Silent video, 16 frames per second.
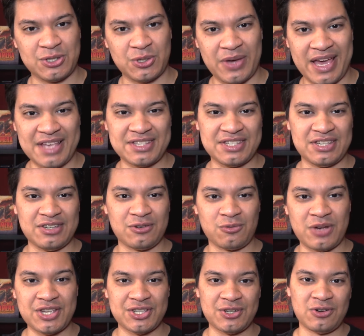So it has the
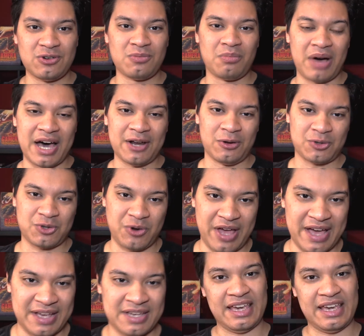original mono track,